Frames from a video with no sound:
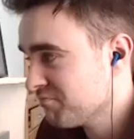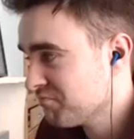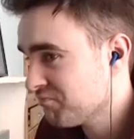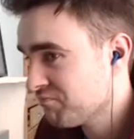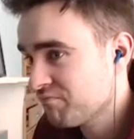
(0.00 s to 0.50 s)

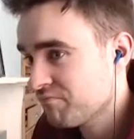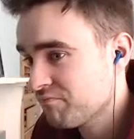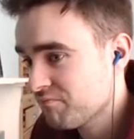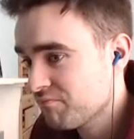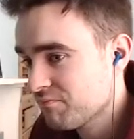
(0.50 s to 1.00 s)

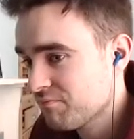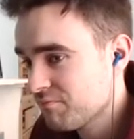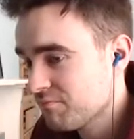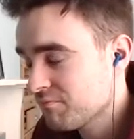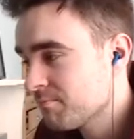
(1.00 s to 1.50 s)

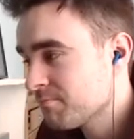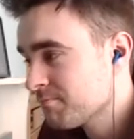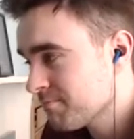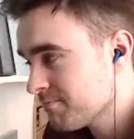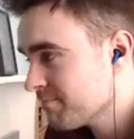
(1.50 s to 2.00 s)

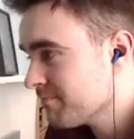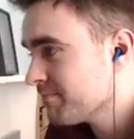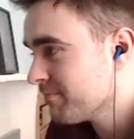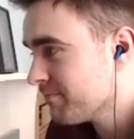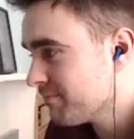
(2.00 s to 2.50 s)

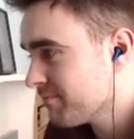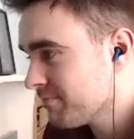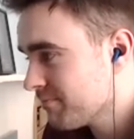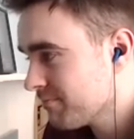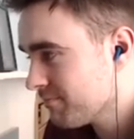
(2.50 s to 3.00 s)

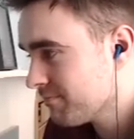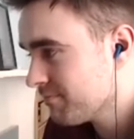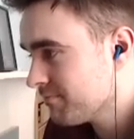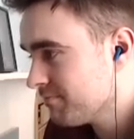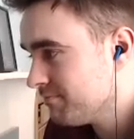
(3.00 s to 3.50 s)

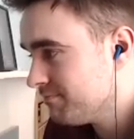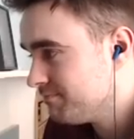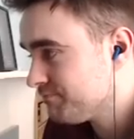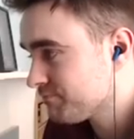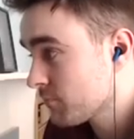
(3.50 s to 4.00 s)

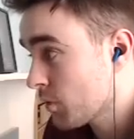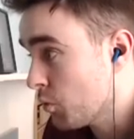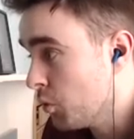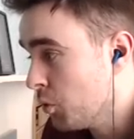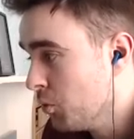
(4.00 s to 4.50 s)

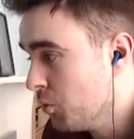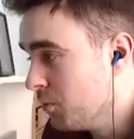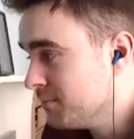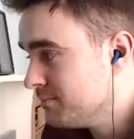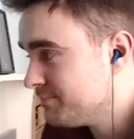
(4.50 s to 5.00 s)

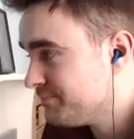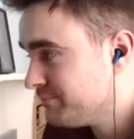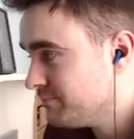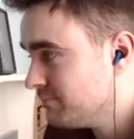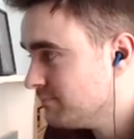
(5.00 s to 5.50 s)

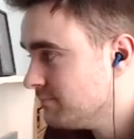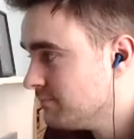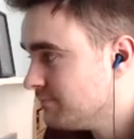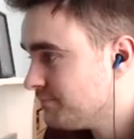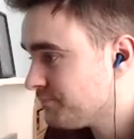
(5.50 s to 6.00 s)

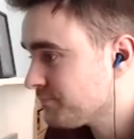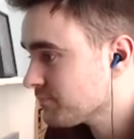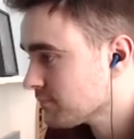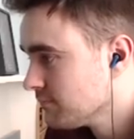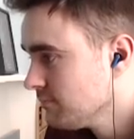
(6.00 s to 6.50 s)

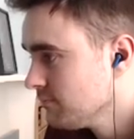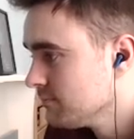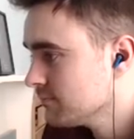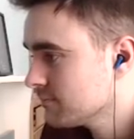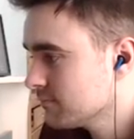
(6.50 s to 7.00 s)

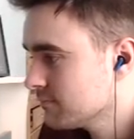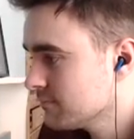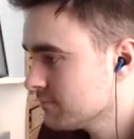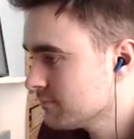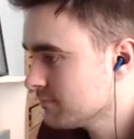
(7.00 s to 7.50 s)
The person shown says nothing.